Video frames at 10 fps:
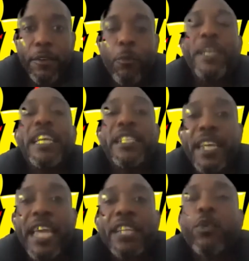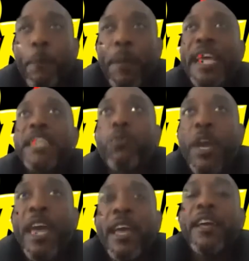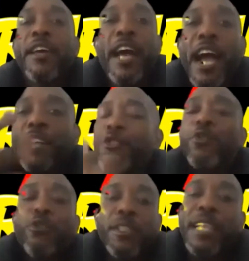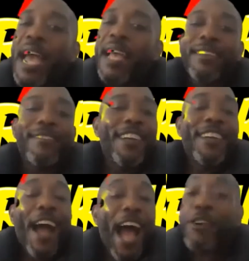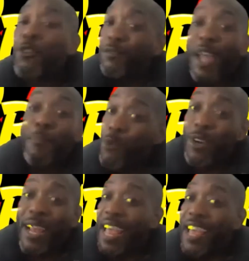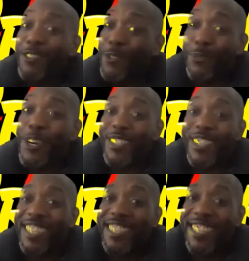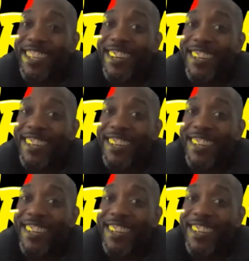We need to get to a place where, and you like, I could have done more than 800 words on this, you know.